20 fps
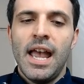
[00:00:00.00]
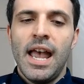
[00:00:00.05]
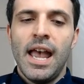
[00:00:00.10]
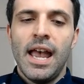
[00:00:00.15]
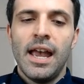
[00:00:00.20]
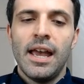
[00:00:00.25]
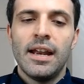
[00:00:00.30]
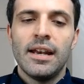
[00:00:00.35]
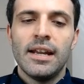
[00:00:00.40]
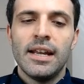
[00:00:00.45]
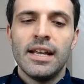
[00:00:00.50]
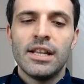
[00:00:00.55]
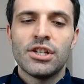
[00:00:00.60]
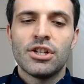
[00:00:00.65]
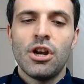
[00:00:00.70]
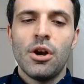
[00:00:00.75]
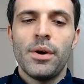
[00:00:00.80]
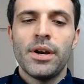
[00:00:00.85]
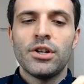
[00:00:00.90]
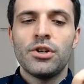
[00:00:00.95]
and it's
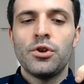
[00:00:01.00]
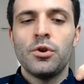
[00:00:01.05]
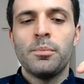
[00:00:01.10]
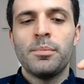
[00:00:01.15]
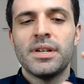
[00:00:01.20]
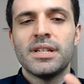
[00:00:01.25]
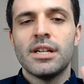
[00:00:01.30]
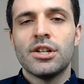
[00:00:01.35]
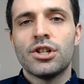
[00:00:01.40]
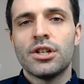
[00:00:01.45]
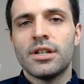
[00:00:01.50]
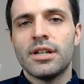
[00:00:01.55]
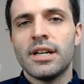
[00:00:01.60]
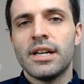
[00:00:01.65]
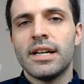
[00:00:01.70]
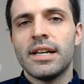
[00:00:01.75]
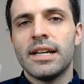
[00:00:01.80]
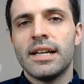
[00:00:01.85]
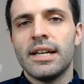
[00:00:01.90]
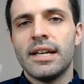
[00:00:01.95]
going to position
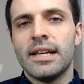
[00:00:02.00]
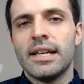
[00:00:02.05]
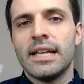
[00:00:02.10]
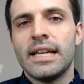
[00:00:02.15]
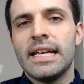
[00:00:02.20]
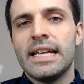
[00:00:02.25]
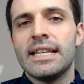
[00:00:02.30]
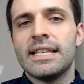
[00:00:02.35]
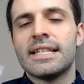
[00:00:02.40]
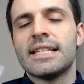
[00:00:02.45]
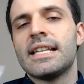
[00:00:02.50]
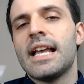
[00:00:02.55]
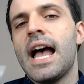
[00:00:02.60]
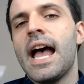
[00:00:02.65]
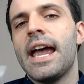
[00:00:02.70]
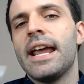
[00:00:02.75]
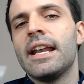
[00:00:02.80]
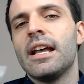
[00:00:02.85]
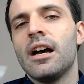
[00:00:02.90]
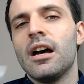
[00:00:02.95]
it
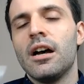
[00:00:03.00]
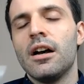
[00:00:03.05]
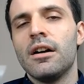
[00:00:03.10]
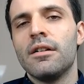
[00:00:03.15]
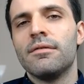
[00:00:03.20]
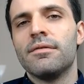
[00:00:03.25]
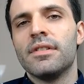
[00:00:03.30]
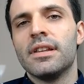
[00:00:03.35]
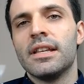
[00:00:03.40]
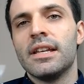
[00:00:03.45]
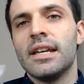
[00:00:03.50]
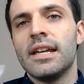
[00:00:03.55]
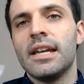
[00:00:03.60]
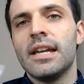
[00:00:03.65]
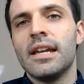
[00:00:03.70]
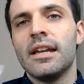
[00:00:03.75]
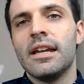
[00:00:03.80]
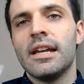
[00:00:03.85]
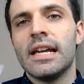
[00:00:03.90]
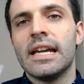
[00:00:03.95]
inside of
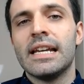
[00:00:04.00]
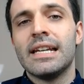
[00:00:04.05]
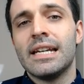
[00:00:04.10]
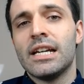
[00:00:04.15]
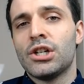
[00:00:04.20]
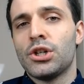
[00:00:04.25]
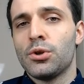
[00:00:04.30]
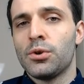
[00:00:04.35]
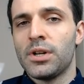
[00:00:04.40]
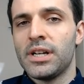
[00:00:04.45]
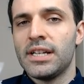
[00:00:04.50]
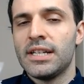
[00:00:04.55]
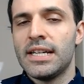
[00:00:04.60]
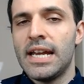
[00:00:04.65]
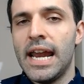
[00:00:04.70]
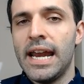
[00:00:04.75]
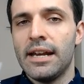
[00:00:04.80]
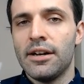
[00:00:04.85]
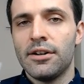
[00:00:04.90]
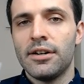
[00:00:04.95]
the initial
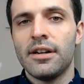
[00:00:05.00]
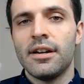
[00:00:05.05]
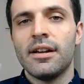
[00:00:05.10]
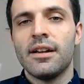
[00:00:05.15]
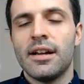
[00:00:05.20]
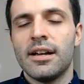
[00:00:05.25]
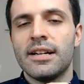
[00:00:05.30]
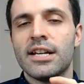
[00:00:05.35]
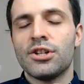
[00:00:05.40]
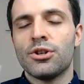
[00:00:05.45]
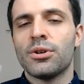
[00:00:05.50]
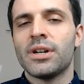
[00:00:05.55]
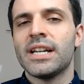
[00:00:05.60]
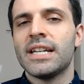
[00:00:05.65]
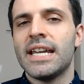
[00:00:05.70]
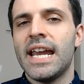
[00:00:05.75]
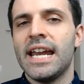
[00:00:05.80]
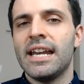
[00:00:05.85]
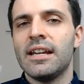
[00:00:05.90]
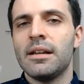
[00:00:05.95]

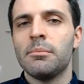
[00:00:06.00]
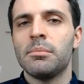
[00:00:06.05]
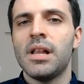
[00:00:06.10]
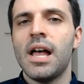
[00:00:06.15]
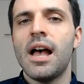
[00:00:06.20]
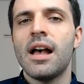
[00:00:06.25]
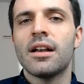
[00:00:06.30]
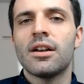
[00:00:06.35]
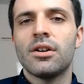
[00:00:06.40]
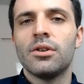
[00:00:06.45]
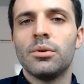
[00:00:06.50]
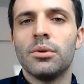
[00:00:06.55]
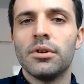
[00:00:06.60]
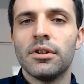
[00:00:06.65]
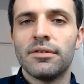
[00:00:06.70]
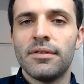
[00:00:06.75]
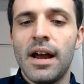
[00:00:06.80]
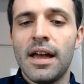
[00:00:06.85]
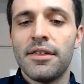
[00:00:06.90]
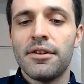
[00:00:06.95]
containing block,
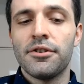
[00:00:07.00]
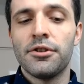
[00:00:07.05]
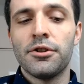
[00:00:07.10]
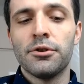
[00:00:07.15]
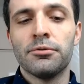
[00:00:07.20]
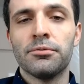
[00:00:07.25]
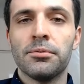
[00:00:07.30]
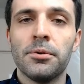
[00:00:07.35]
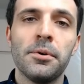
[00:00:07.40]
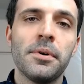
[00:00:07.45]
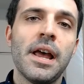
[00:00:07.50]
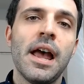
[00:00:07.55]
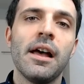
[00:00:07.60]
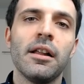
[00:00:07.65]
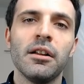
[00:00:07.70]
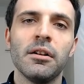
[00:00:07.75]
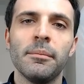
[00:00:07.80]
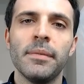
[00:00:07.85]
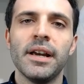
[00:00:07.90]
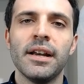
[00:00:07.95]
or rather the root
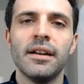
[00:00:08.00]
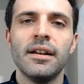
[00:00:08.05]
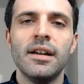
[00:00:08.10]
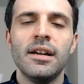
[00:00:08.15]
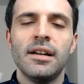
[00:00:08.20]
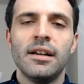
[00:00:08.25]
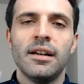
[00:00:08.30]
element,